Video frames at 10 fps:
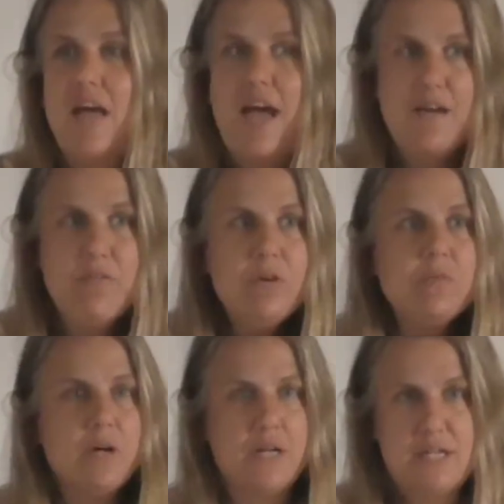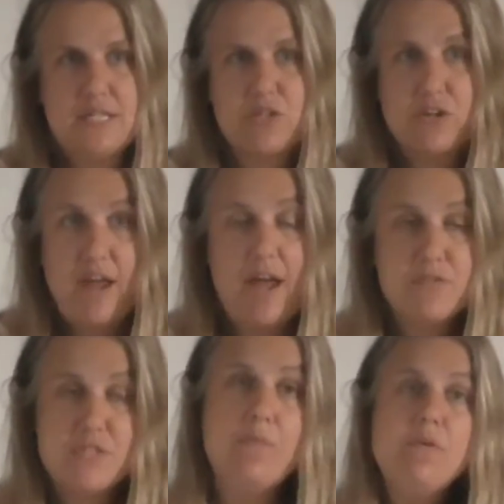everyone is going to
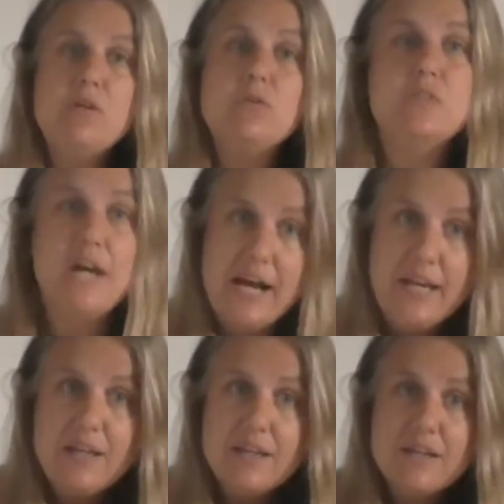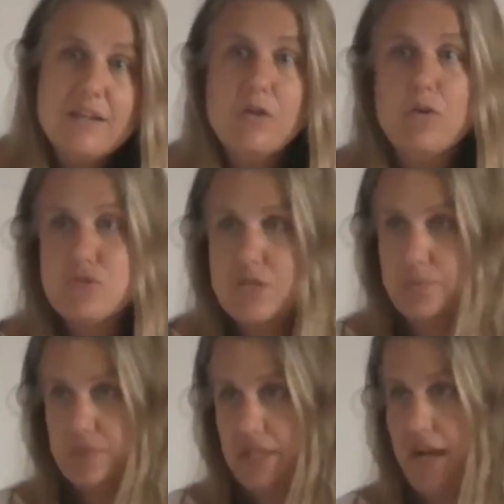have someone who died or
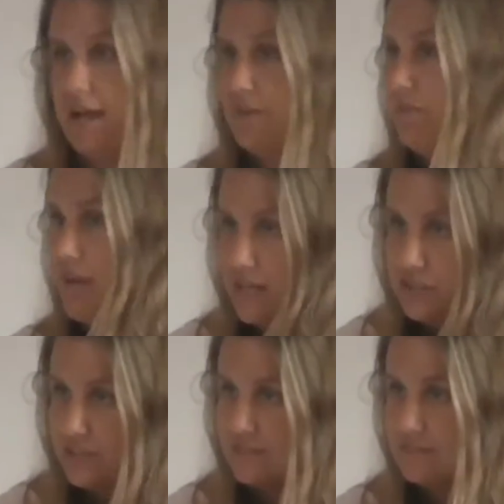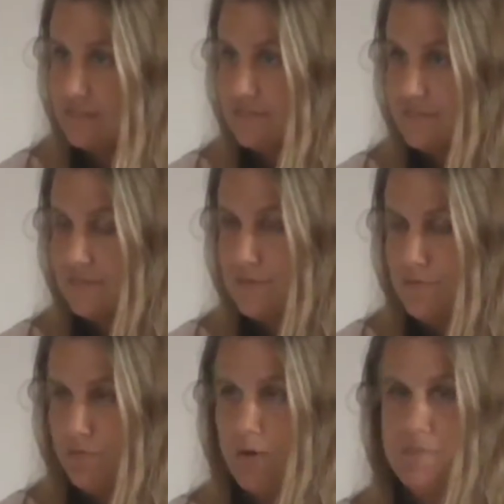someone that had a reaction
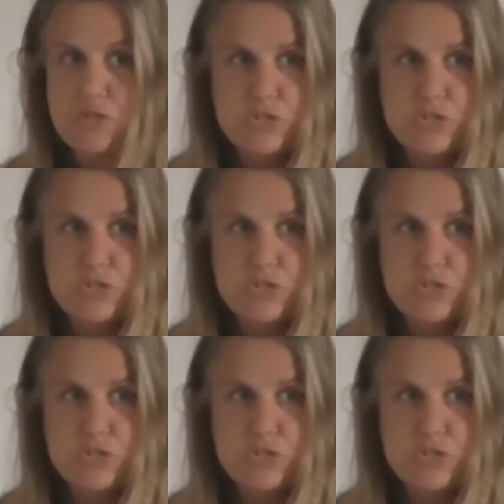from the